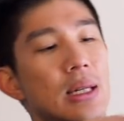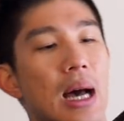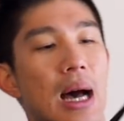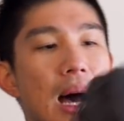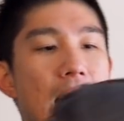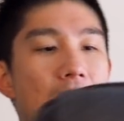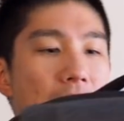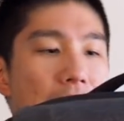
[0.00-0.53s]

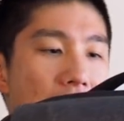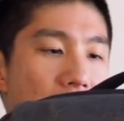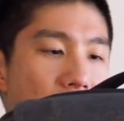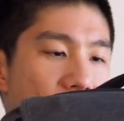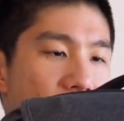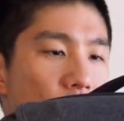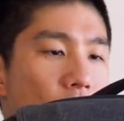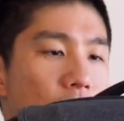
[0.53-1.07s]
I
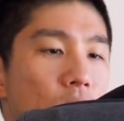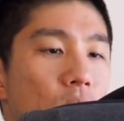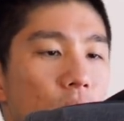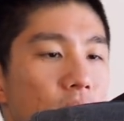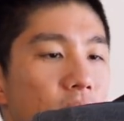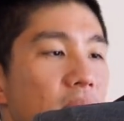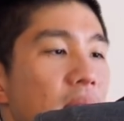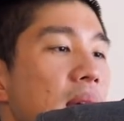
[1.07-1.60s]
think one cool
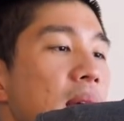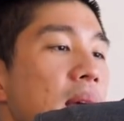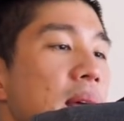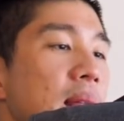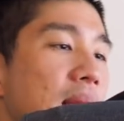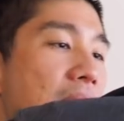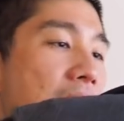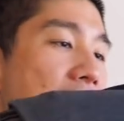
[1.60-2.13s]

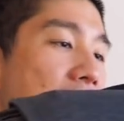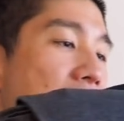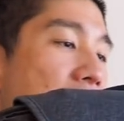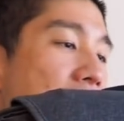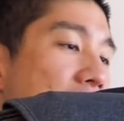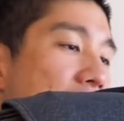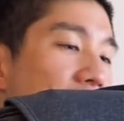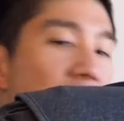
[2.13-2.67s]
thing that
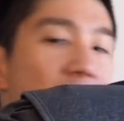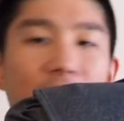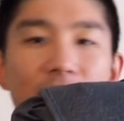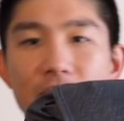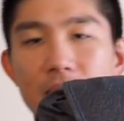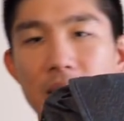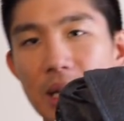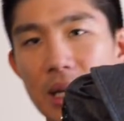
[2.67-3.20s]
I
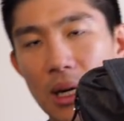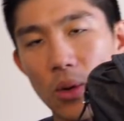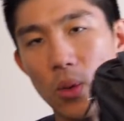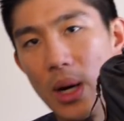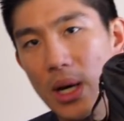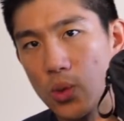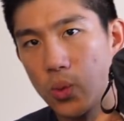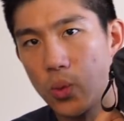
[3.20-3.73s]
loved
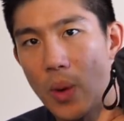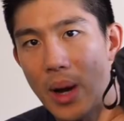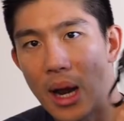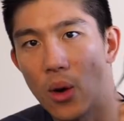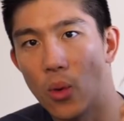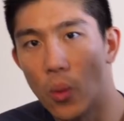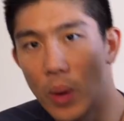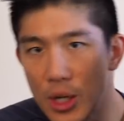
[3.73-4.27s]
was when
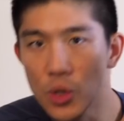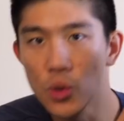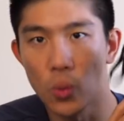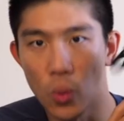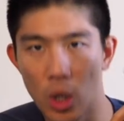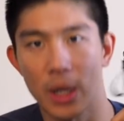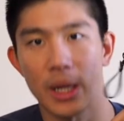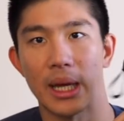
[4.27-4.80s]
I was
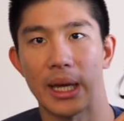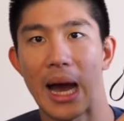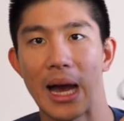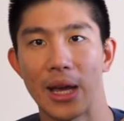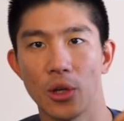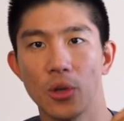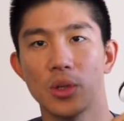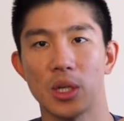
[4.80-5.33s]
working, I
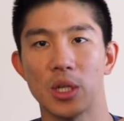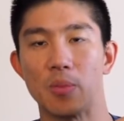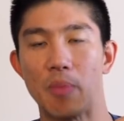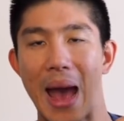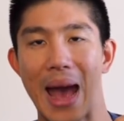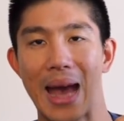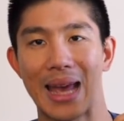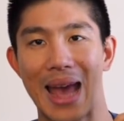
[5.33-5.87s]
used this
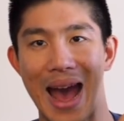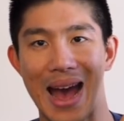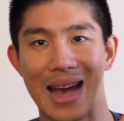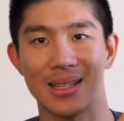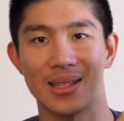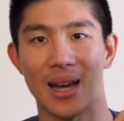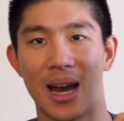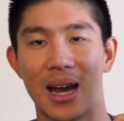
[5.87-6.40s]
bag
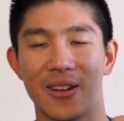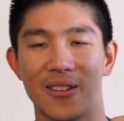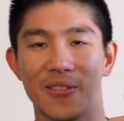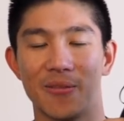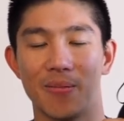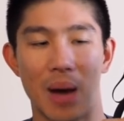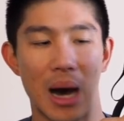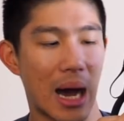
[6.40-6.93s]
as kind
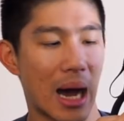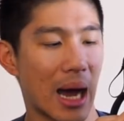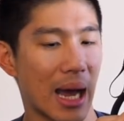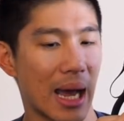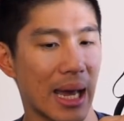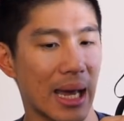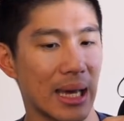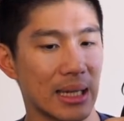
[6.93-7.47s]
of
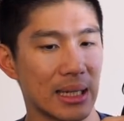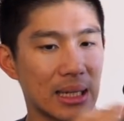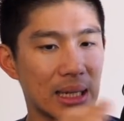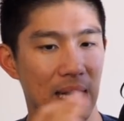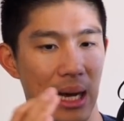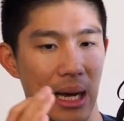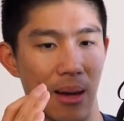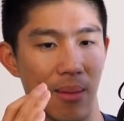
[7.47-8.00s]
my
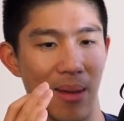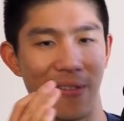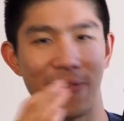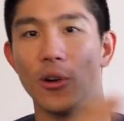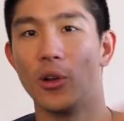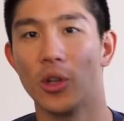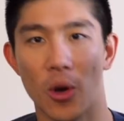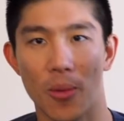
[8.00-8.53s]
my
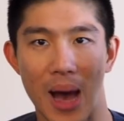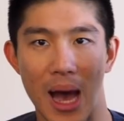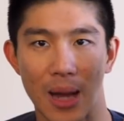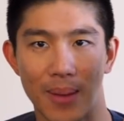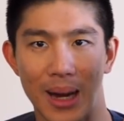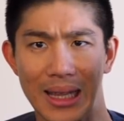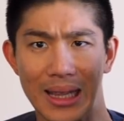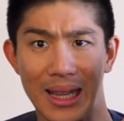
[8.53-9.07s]
folio bag,
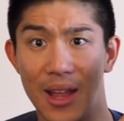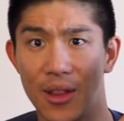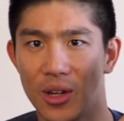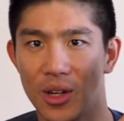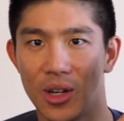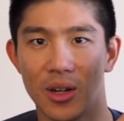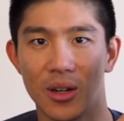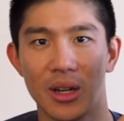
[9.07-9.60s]
my
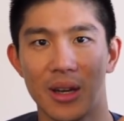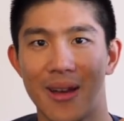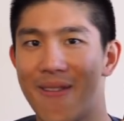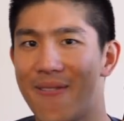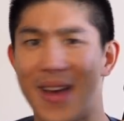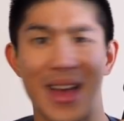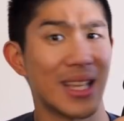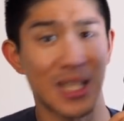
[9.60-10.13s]
leather
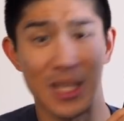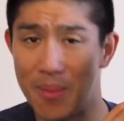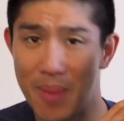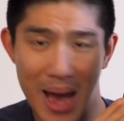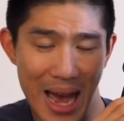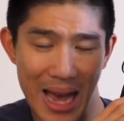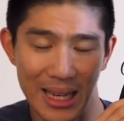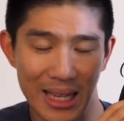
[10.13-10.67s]
fancy
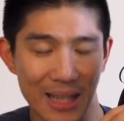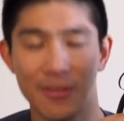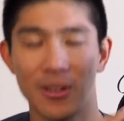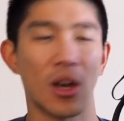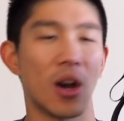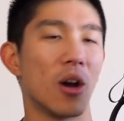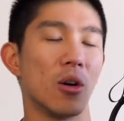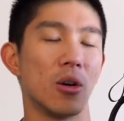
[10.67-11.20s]
bag, even
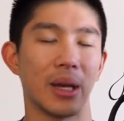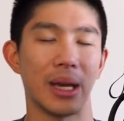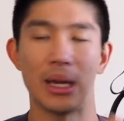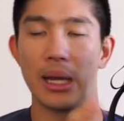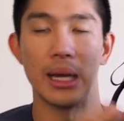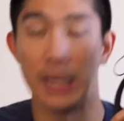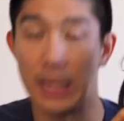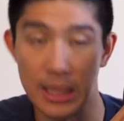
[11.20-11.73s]
though
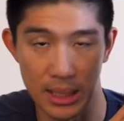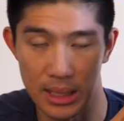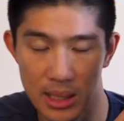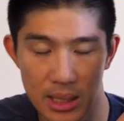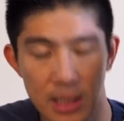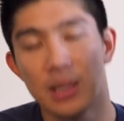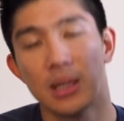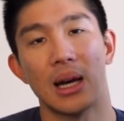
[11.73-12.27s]
it isn't.